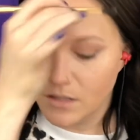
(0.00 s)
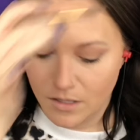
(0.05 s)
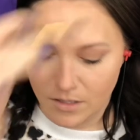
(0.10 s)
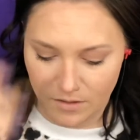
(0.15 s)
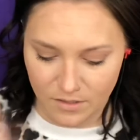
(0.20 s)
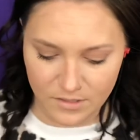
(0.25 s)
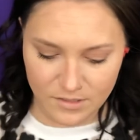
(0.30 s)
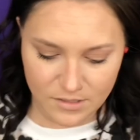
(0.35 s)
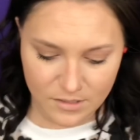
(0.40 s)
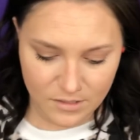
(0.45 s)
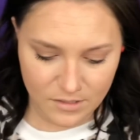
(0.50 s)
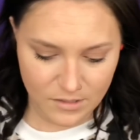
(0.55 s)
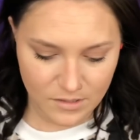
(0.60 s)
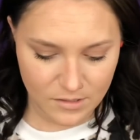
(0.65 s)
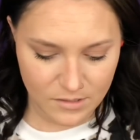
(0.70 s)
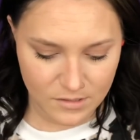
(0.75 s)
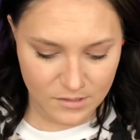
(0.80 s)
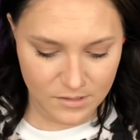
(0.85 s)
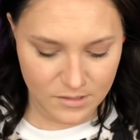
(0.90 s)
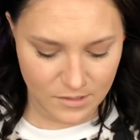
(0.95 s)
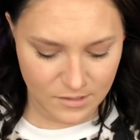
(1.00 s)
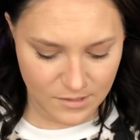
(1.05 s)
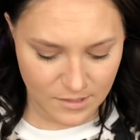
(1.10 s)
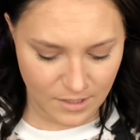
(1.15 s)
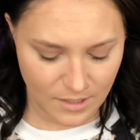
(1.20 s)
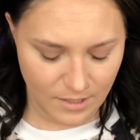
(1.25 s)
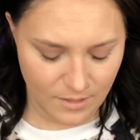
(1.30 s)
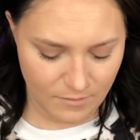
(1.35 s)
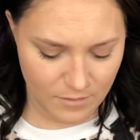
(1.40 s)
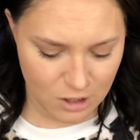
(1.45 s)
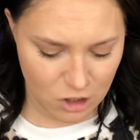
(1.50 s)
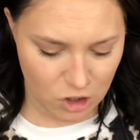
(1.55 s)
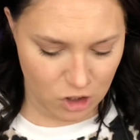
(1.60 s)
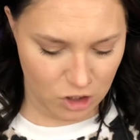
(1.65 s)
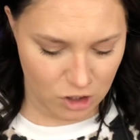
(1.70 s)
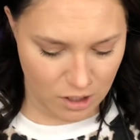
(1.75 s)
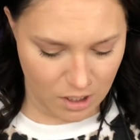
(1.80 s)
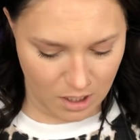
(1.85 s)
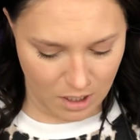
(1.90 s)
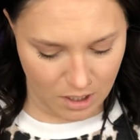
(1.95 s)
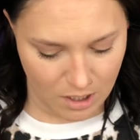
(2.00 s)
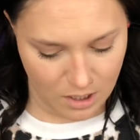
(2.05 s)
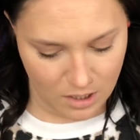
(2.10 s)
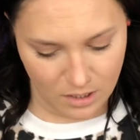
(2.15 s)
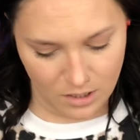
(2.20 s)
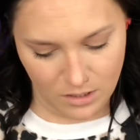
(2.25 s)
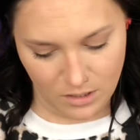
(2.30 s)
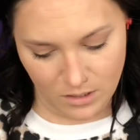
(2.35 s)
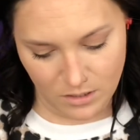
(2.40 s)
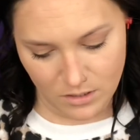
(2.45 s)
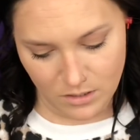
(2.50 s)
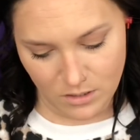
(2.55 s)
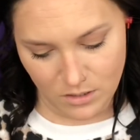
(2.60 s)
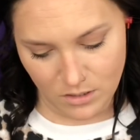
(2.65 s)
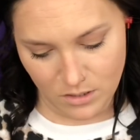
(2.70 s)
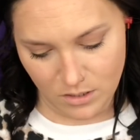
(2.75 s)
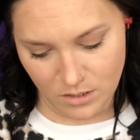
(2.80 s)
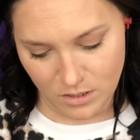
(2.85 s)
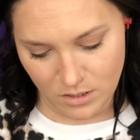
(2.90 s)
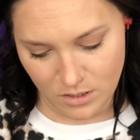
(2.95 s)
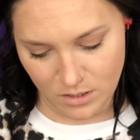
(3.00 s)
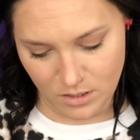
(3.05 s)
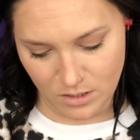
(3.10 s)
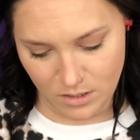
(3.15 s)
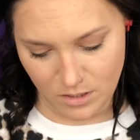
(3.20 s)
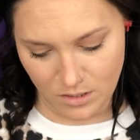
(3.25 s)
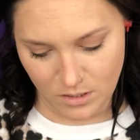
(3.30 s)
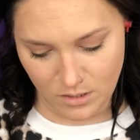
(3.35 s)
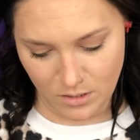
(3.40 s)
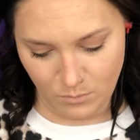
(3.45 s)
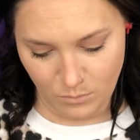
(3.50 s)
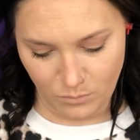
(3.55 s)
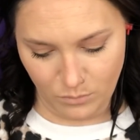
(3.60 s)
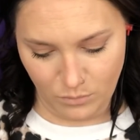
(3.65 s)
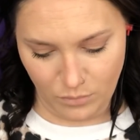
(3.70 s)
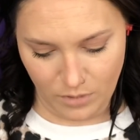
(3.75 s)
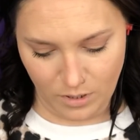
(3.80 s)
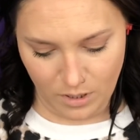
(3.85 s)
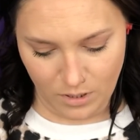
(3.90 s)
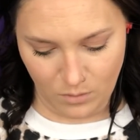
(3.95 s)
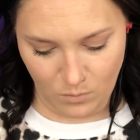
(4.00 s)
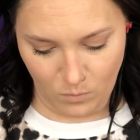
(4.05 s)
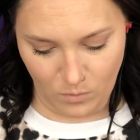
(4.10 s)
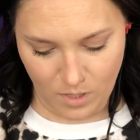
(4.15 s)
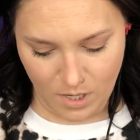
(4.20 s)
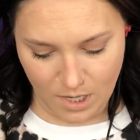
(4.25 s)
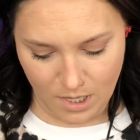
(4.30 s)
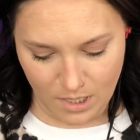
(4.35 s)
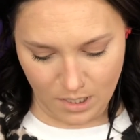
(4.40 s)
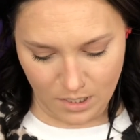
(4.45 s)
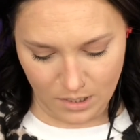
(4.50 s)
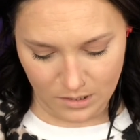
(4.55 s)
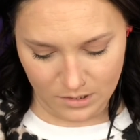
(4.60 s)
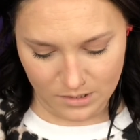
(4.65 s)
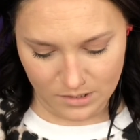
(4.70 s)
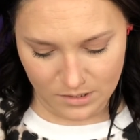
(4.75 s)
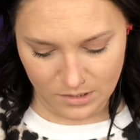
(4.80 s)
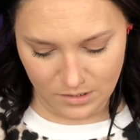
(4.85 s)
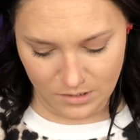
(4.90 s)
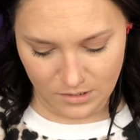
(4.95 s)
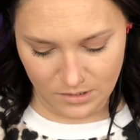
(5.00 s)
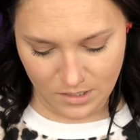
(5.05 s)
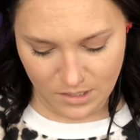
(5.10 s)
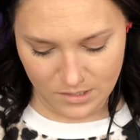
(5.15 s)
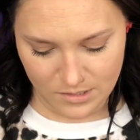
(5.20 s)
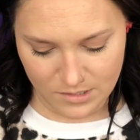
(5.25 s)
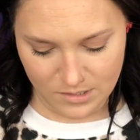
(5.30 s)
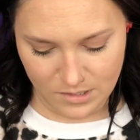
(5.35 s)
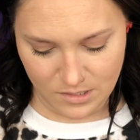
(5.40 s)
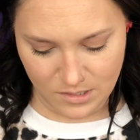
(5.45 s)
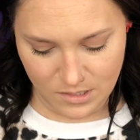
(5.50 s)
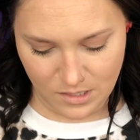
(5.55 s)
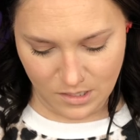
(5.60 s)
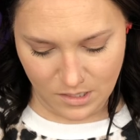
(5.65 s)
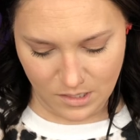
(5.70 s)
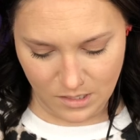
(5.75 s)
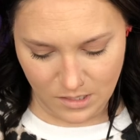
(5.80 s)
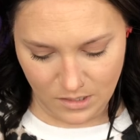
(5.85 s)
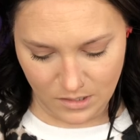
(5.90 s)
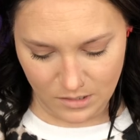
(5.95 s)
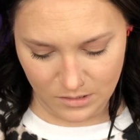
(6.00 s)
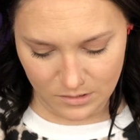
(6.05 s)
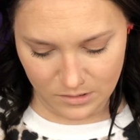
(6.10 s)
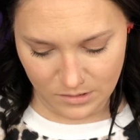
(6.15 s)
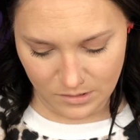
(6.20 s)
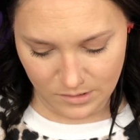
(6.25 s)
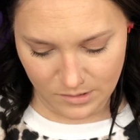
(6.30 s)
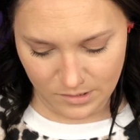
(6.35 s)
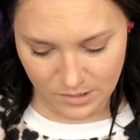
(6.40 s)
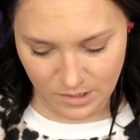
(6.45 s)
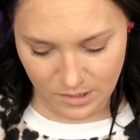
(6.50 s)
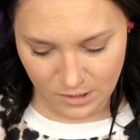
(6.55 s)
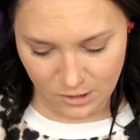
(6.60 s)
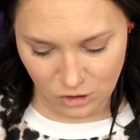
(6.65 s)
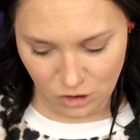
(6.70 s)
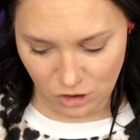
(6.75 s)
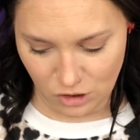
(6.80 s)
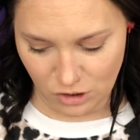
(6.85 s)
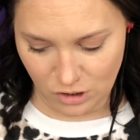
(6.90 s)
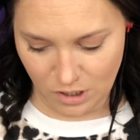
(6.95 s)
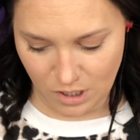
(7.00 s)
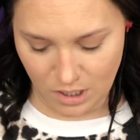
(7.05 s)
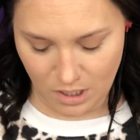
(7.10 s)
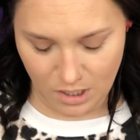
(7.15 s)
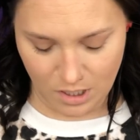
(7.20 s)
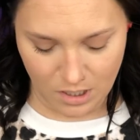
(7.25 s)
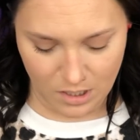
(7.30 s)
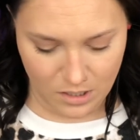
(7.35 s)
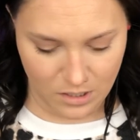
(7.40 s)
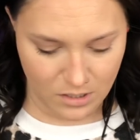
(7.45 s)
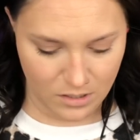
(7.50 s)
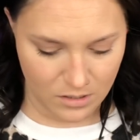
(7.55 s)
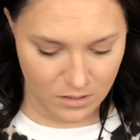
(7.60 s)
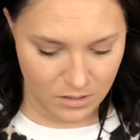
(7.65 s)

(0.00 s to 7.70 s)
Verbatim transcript: This is, does it have a shade? Brow wax. It does not say a shade,